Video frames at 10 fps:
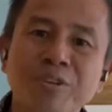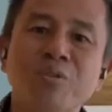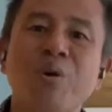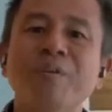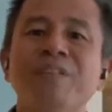to
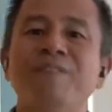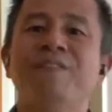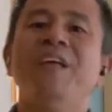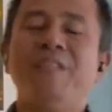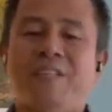grow this
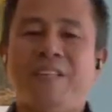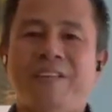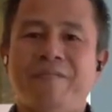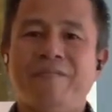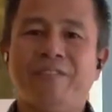faith.
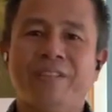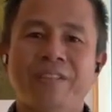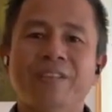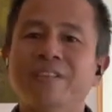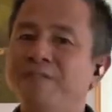
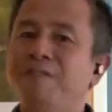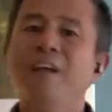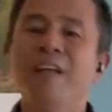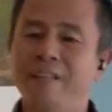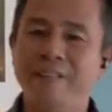This
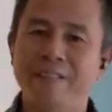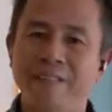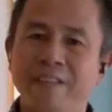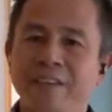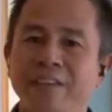faith,
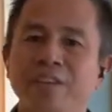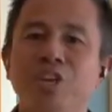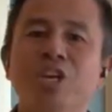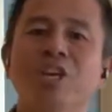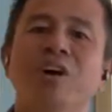you
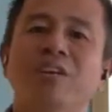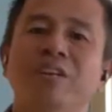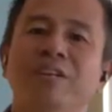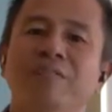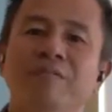
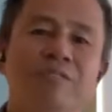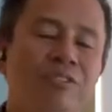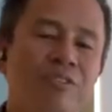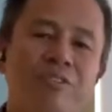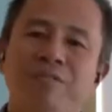cannot,
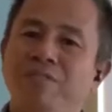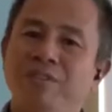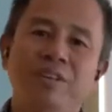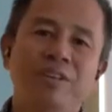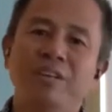
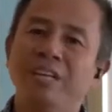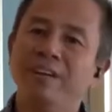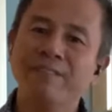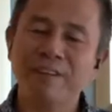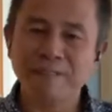you know,
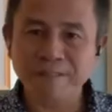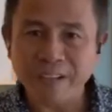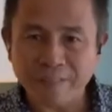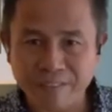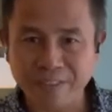allow that
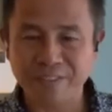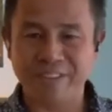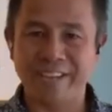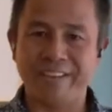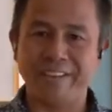faith to
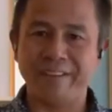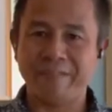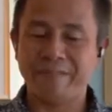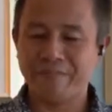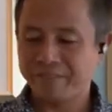stay there.
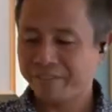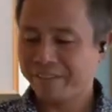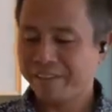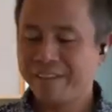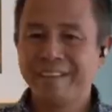
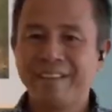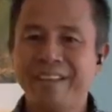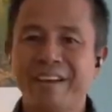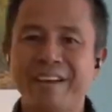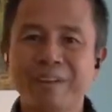
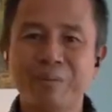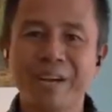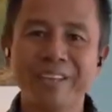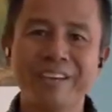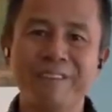
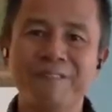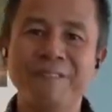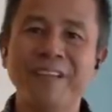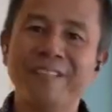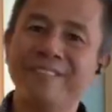Otherwise, that
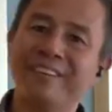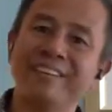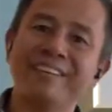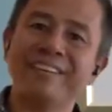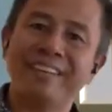faith
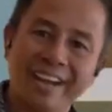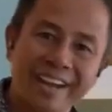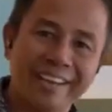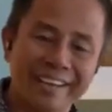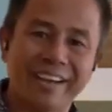can
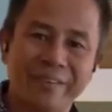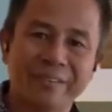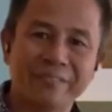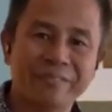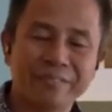die down,